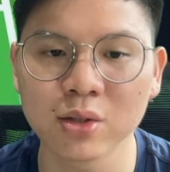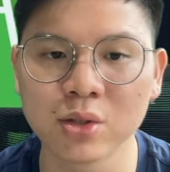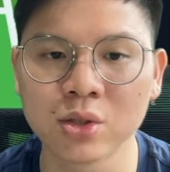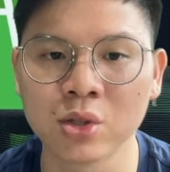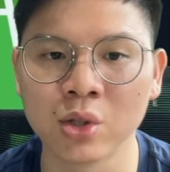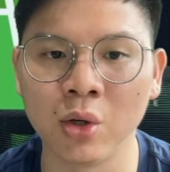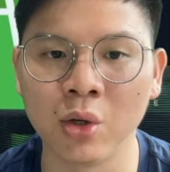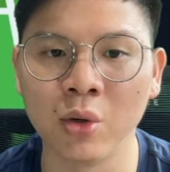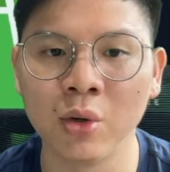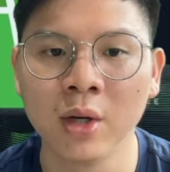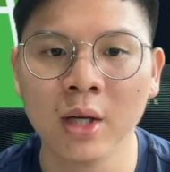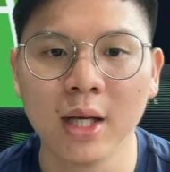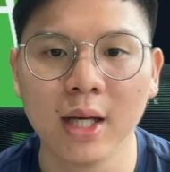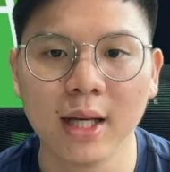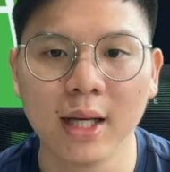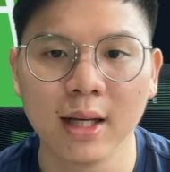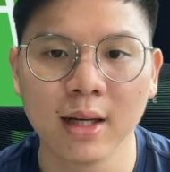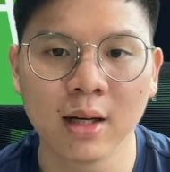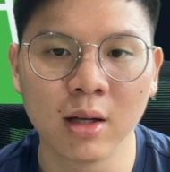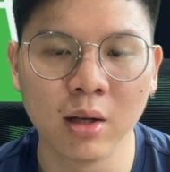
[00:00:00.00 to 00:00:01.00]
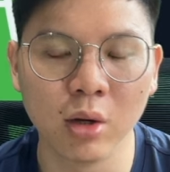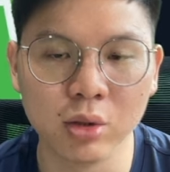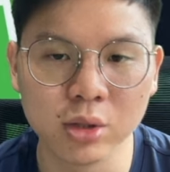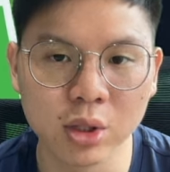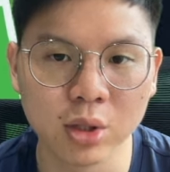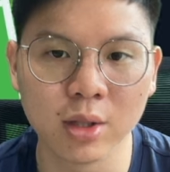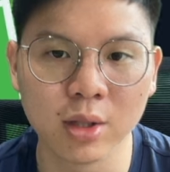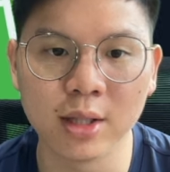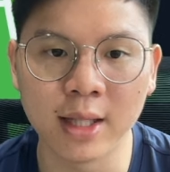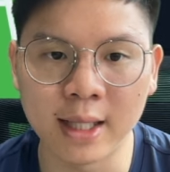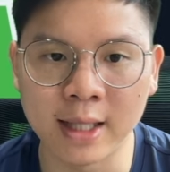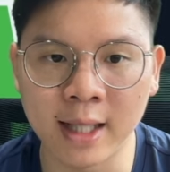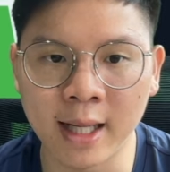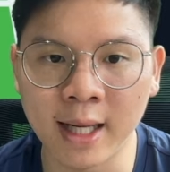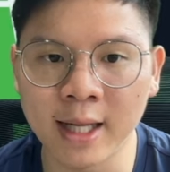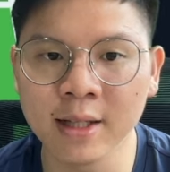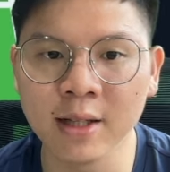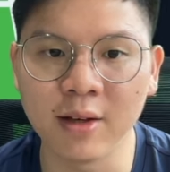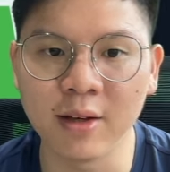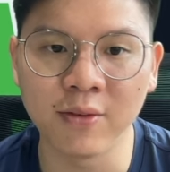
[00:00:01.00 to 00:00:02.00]
So closer to the
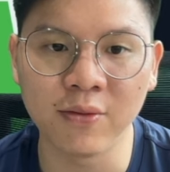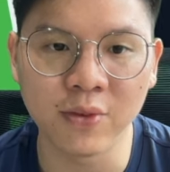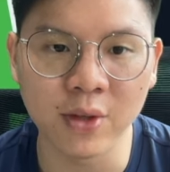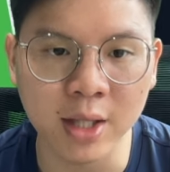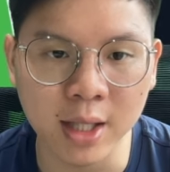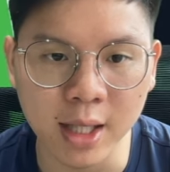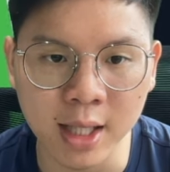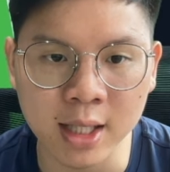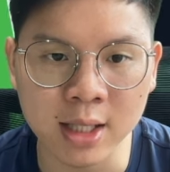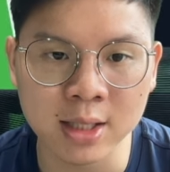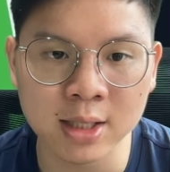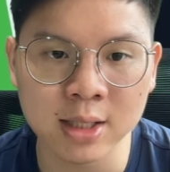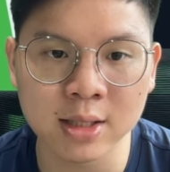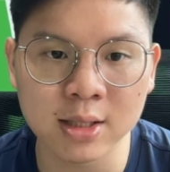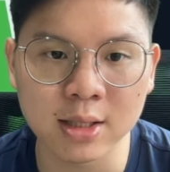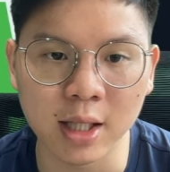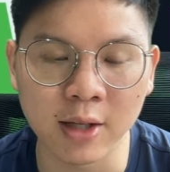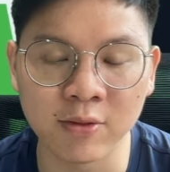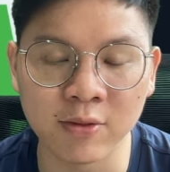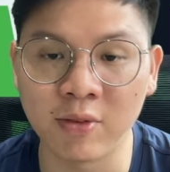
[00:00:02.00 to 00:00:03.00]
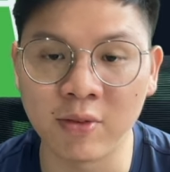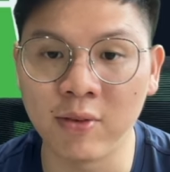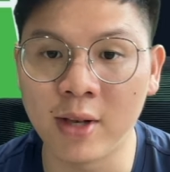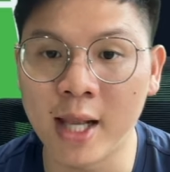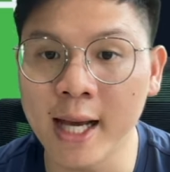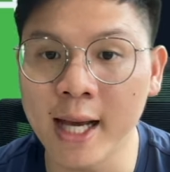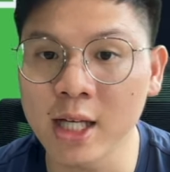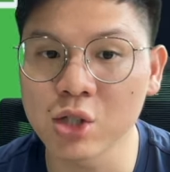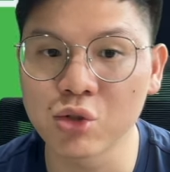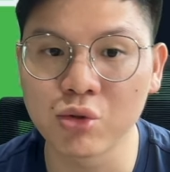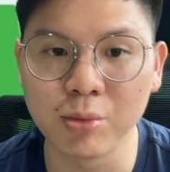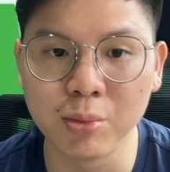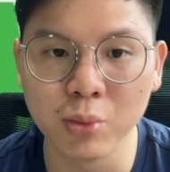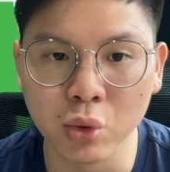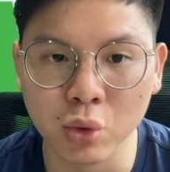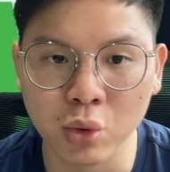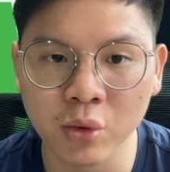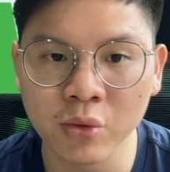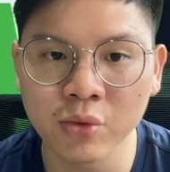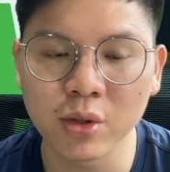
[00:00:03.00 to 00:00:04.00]
deadline, if he is if the flag is
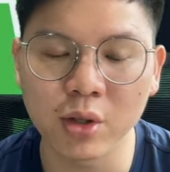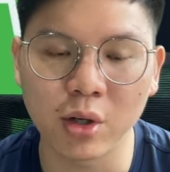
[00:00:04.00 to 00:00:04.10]
removed,